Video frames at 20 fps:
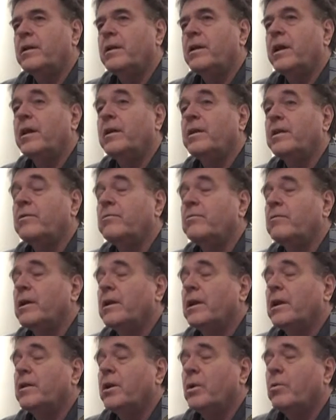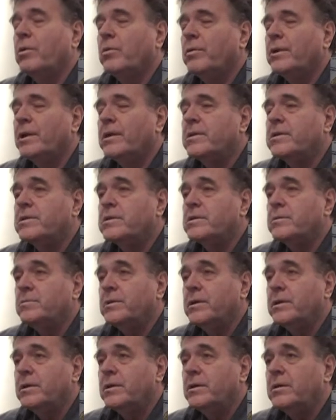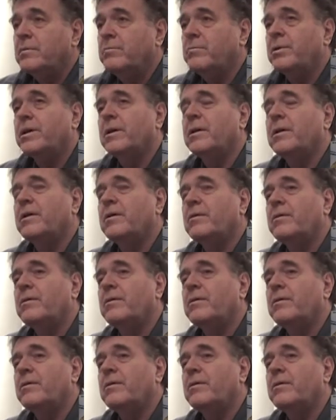and I know it relates to me, but